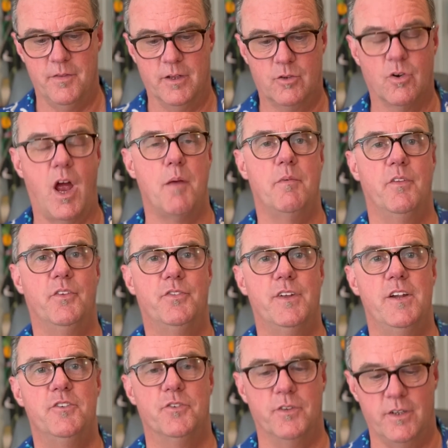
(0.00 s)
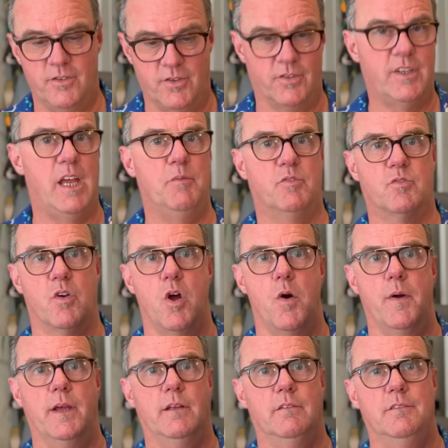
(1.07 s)
crime of the century just keeps
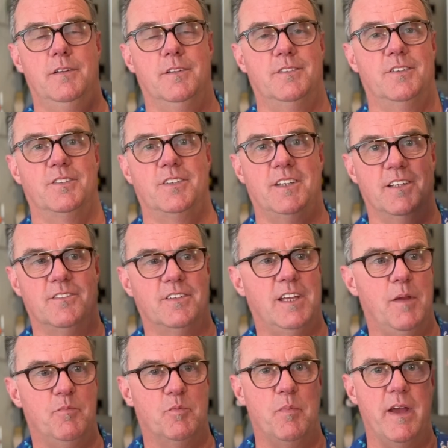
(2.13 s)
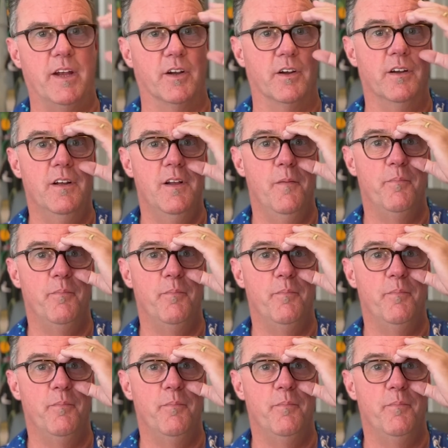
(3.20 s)
growing. It just keeps bigger.